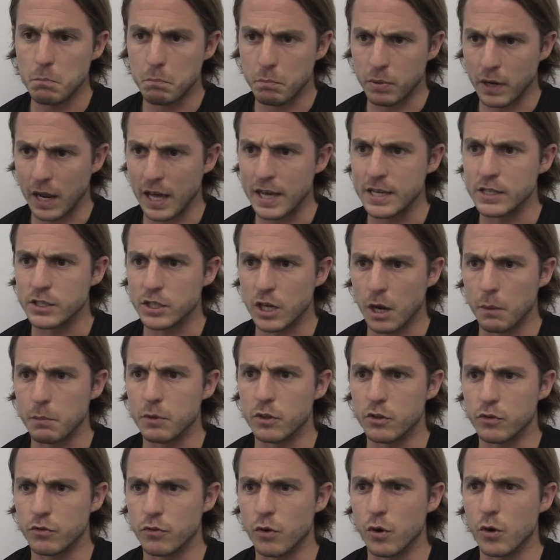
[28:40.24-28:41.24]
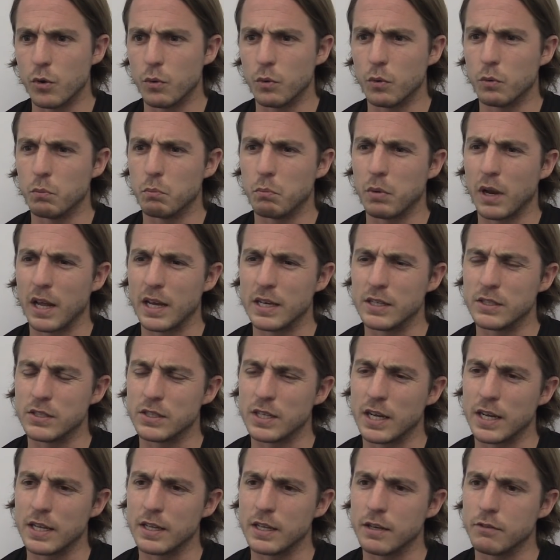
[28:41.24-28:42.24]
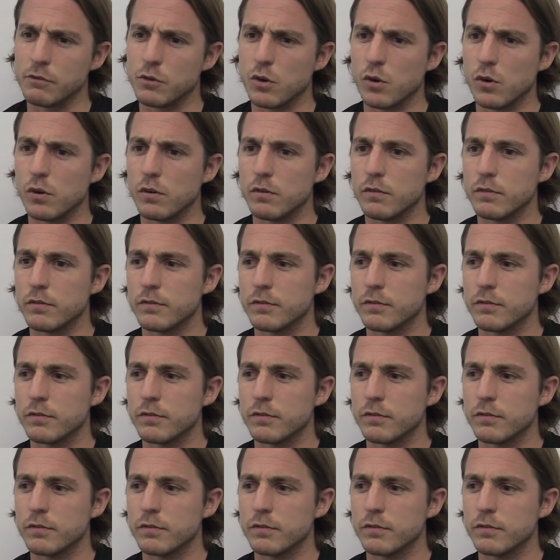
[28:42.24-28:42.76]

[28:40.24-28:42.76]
players coming through, or players saying they've got,